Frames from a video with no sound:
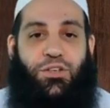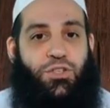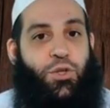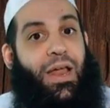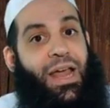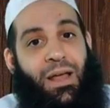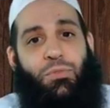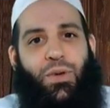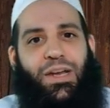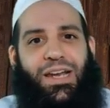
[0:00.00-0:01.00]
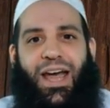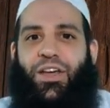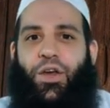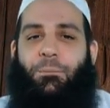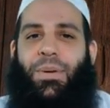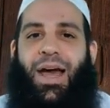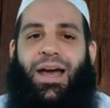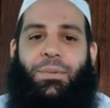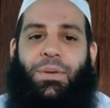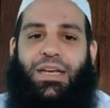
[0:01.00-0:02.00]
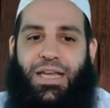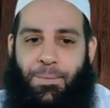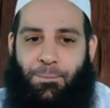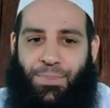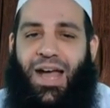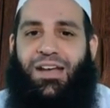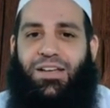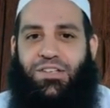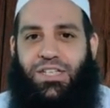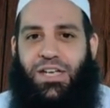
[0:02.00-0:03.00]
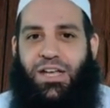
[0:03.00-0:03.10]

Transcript: So Alhamdulillahi Rabbil Alameen implies